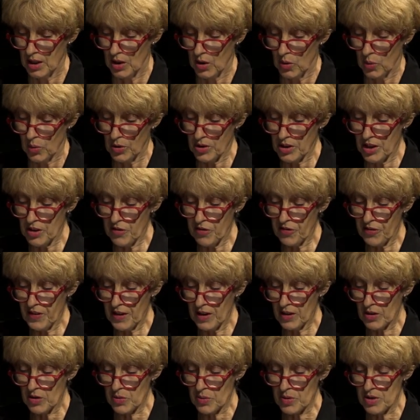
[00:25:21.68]
what they
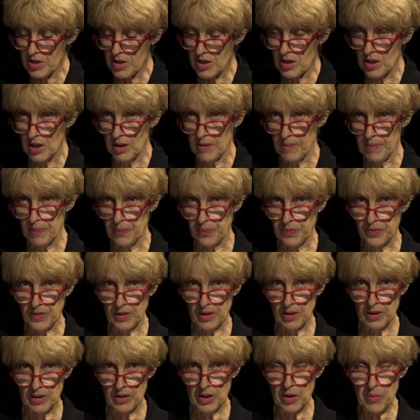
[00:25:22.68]
found was that
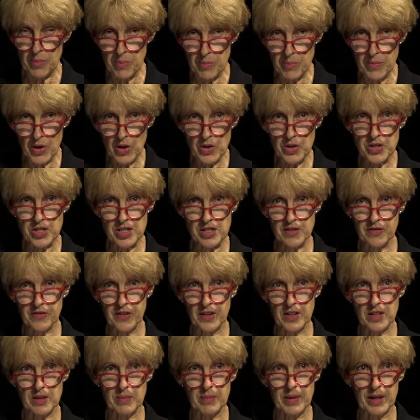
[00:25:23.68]
the most
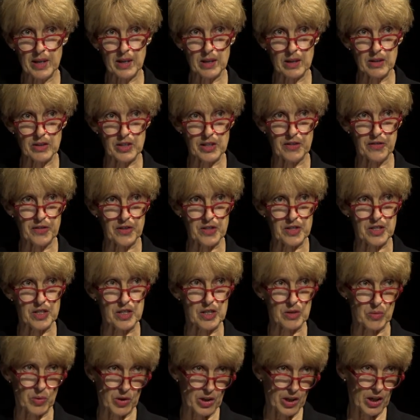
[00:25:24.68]
fundamental
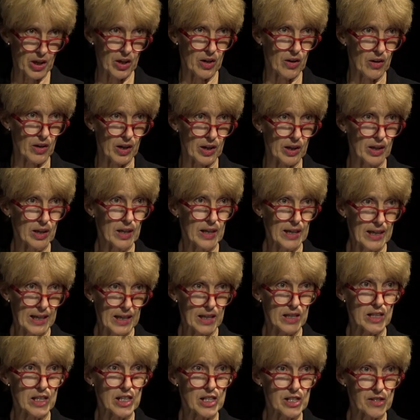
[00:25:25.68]
differences were occurring
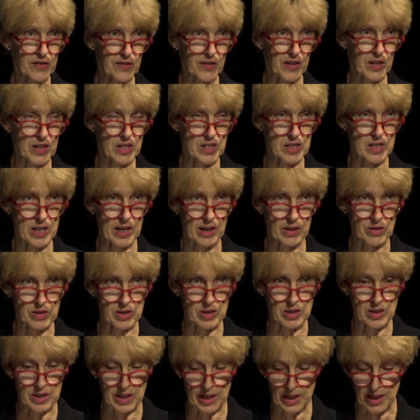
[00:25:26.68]
in these first
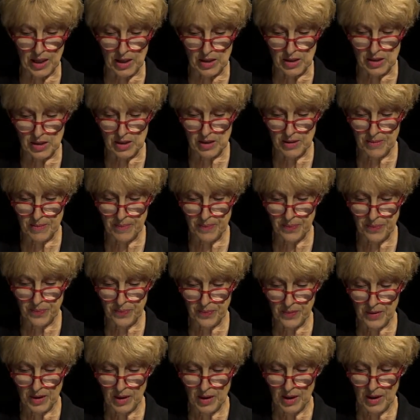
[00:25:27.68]
thousand days.
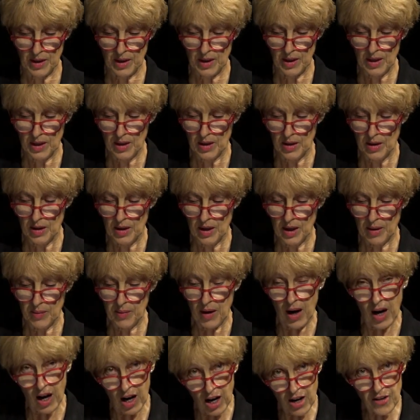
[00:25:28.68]

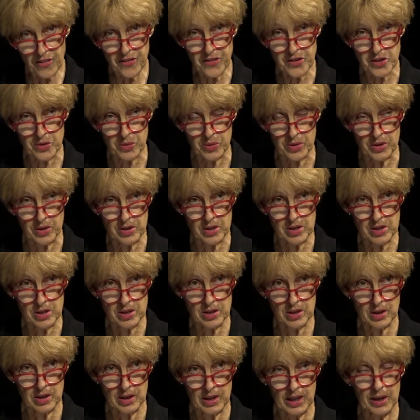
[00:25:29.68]

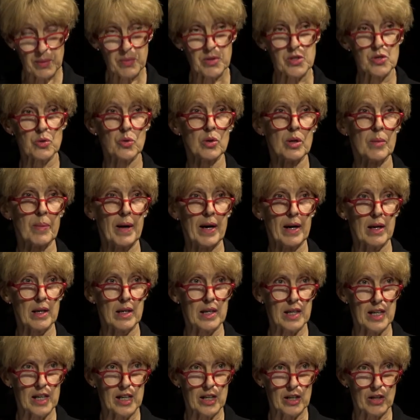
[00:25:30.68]
Afterwards, it was all about
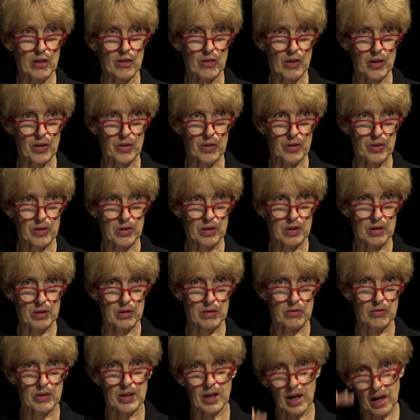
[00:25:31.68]
linear growth,
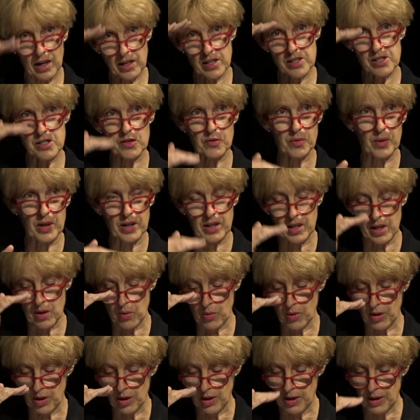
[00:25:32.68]
regardless of where they
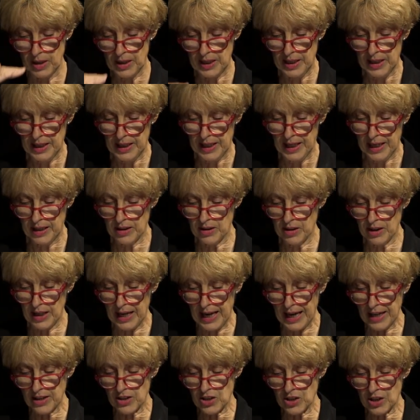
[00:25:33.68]
were, and that
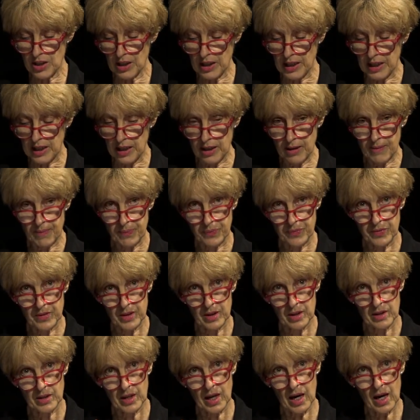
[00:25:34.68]
actually
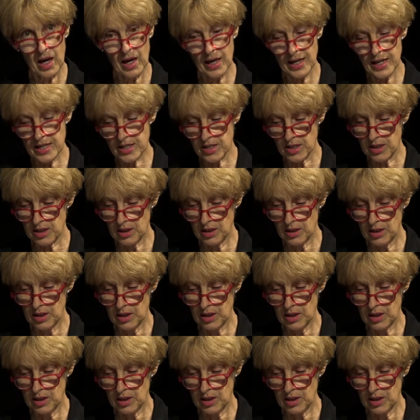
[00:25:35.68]
the height